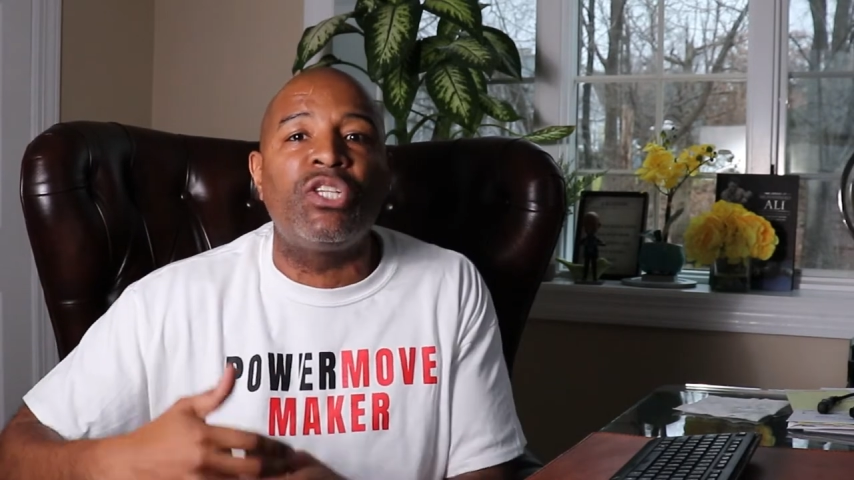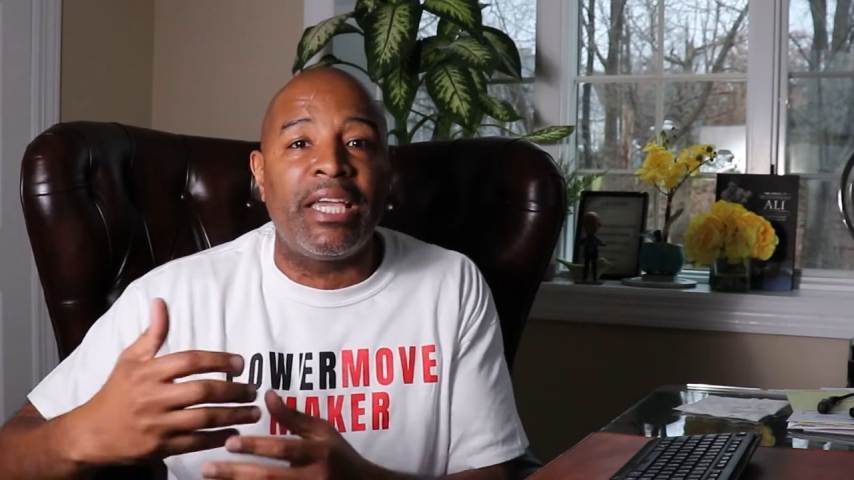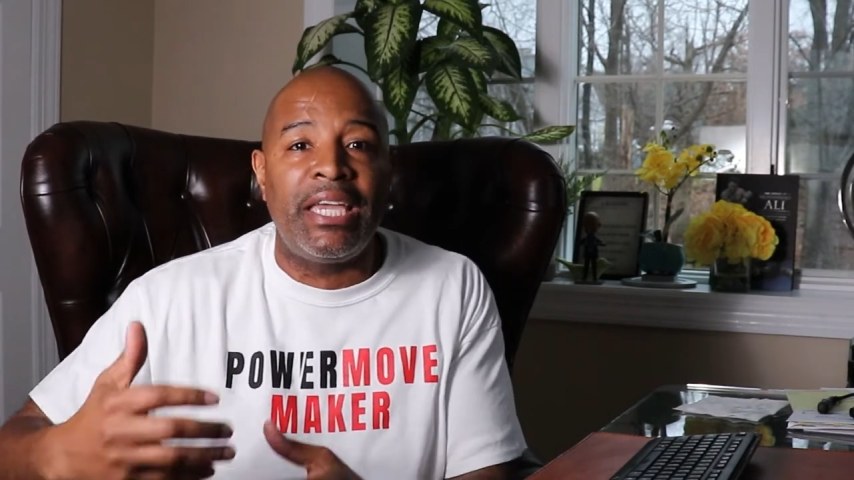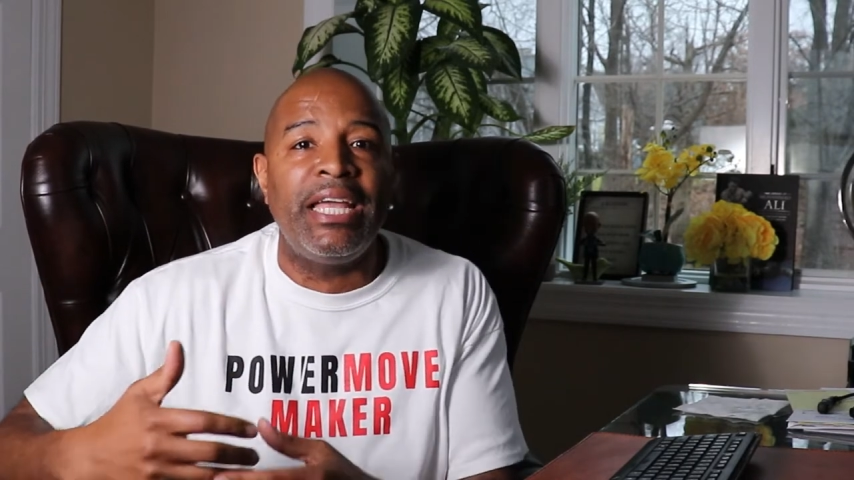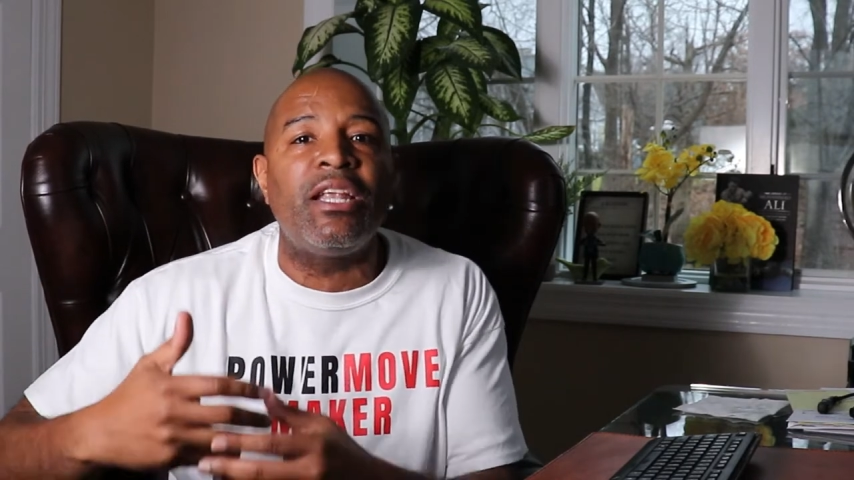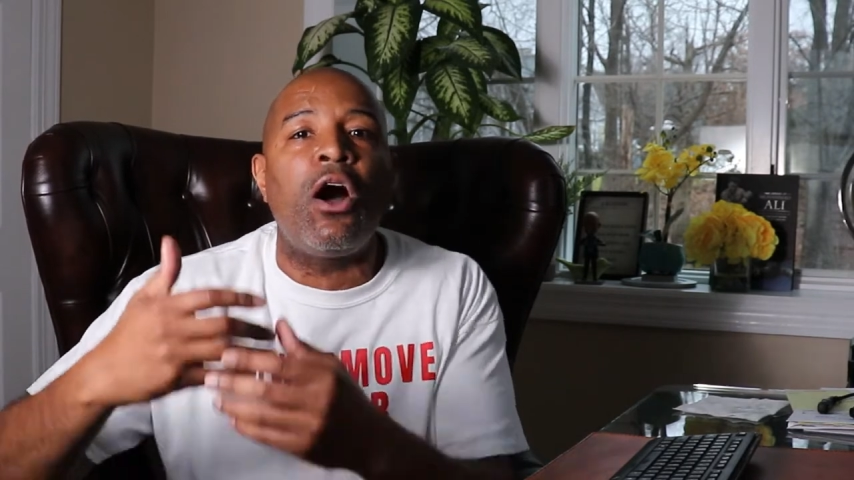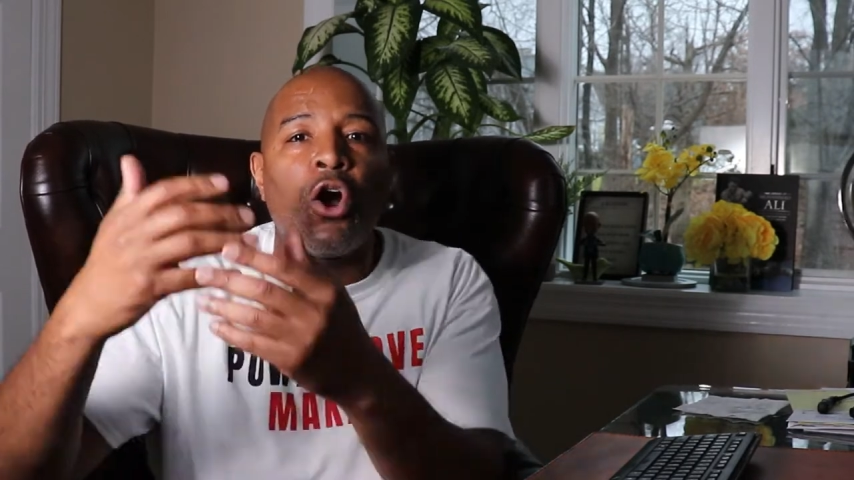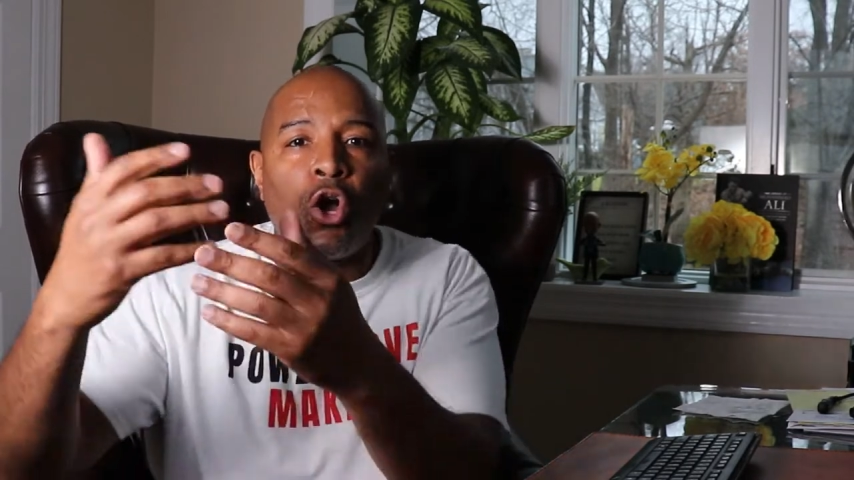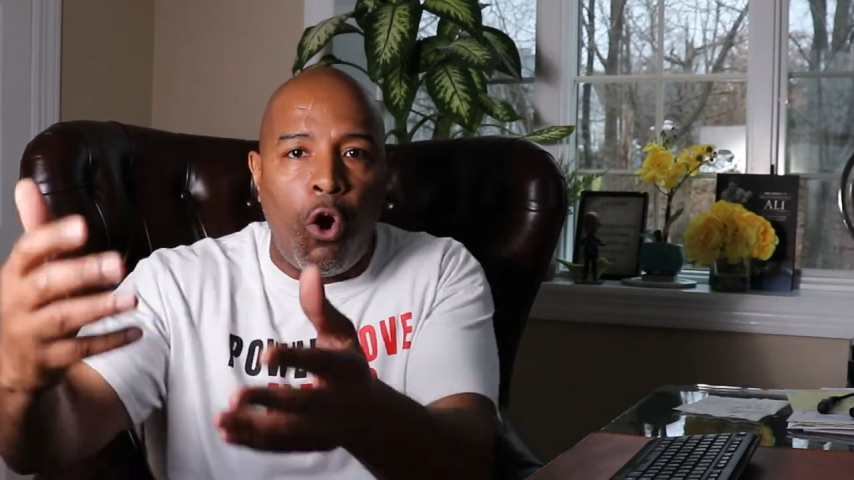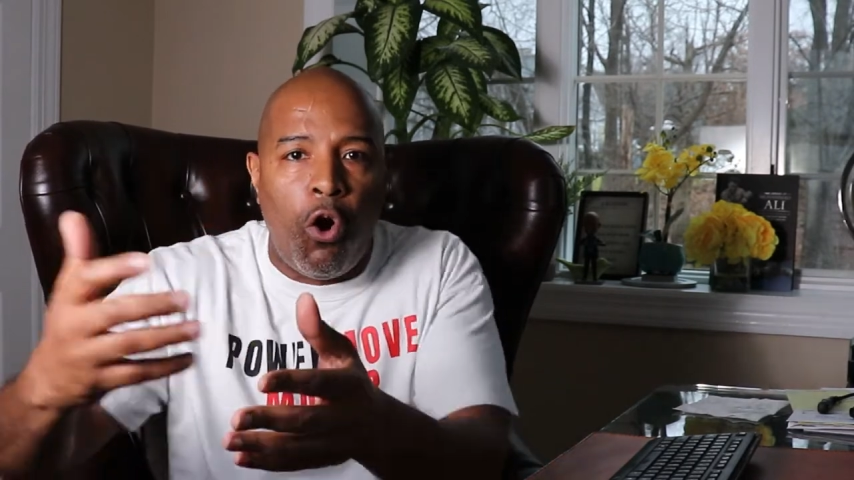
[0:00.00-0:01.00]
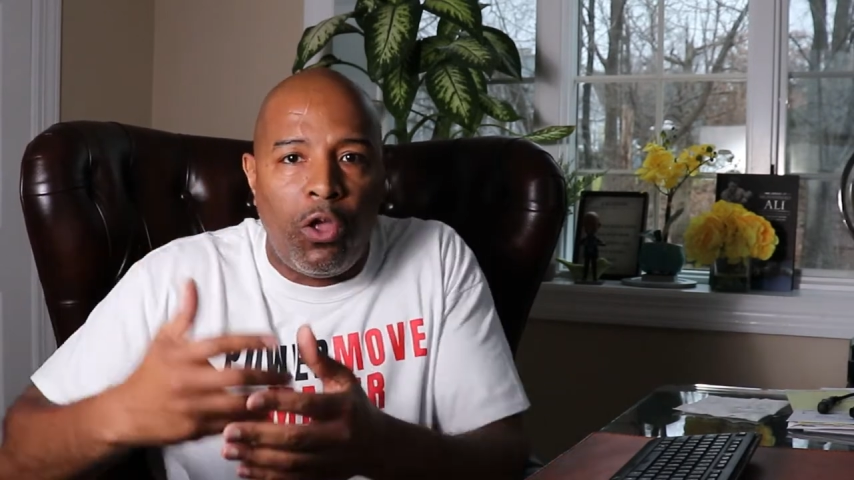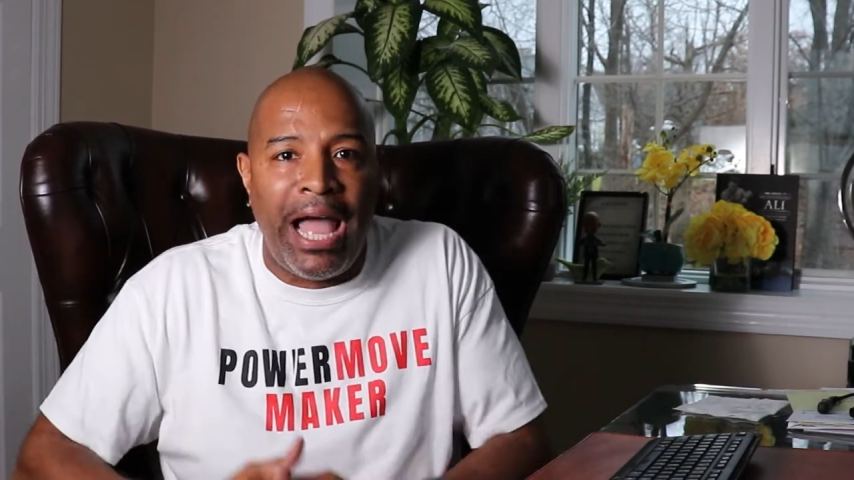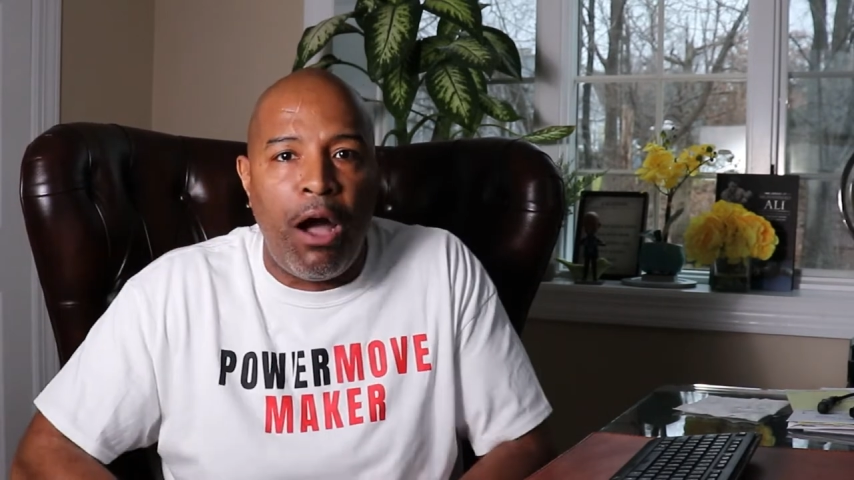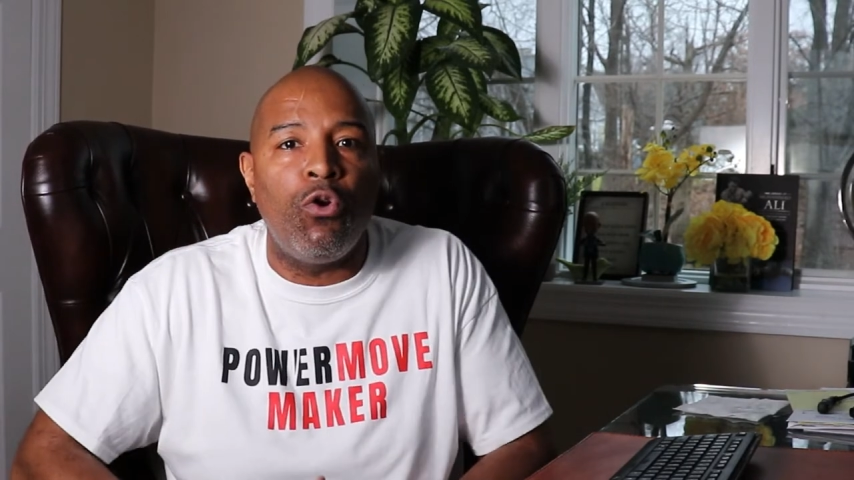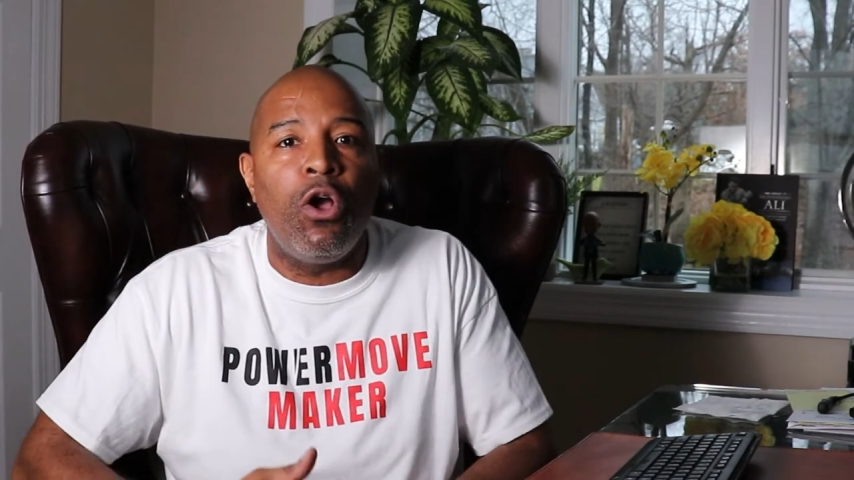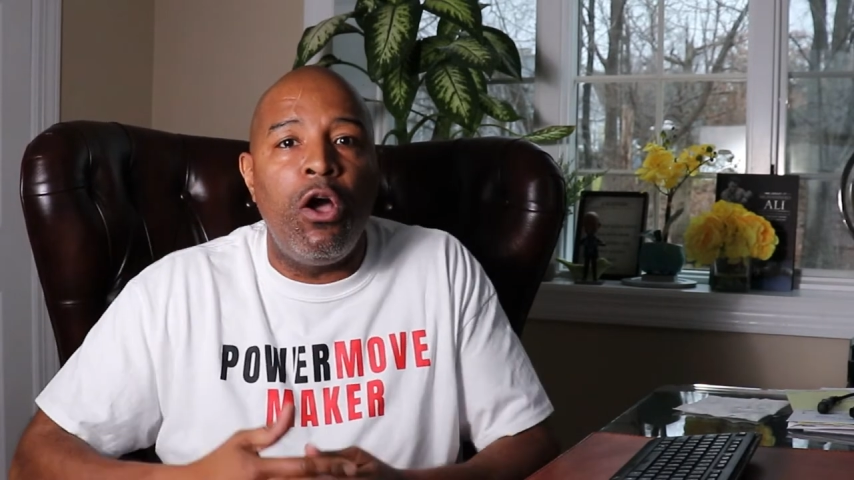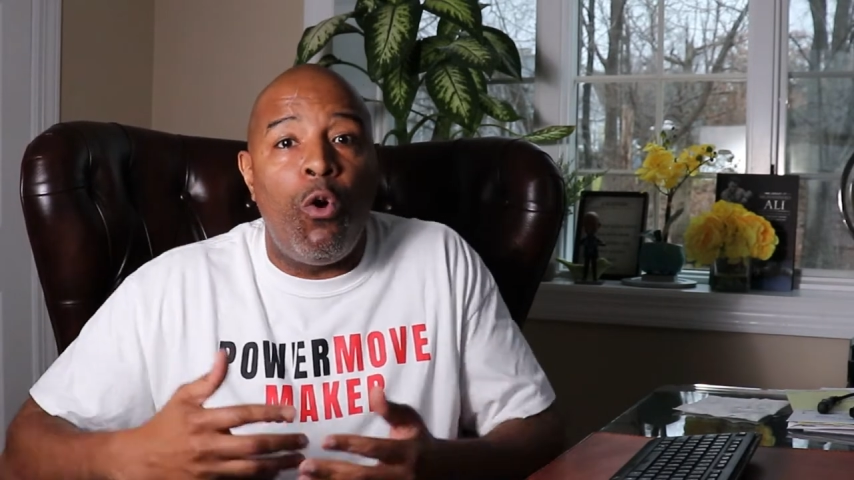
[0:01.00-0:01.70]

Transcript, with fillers: to get a call out.